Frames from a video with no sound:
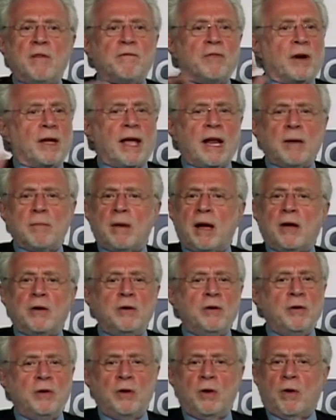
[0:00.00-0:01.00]
forget
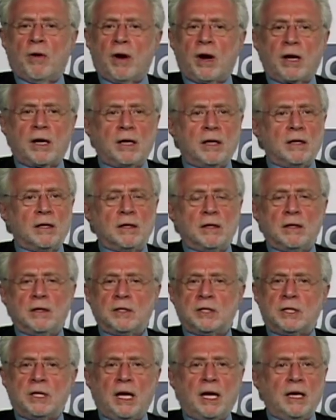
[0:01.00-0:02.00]
about New York
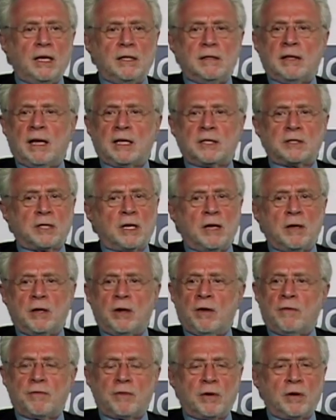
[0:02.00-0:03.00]
State, that's going to
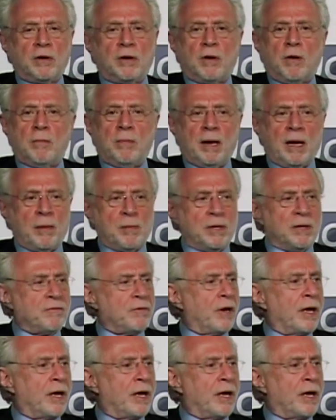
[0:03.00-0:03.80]
go for Obama.